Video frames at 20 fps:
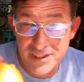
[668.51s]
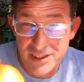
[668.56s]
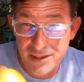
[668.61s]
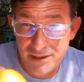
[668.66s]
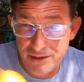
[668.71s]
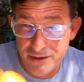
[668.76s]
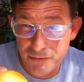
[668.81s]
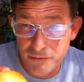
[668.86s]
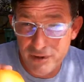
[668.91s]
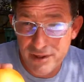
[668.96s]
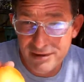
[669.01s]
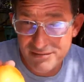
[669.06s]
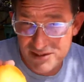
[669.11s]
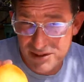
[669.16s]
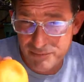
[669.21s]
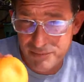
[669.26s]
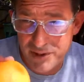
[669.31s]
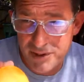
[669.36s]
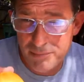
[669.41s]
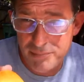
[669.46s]
then you will have
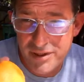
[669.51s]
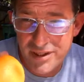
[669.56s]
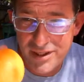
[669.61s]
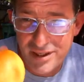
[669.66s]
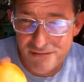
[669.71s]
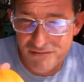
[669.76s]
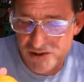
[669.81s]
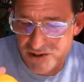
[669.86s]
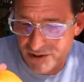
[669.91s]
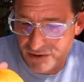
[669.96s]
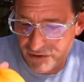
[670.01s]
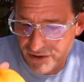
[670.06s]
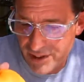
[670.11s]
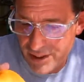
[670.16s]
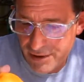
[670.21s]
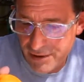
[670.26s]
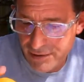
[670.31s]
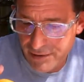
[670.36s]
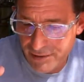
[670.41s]
something to pick every single day.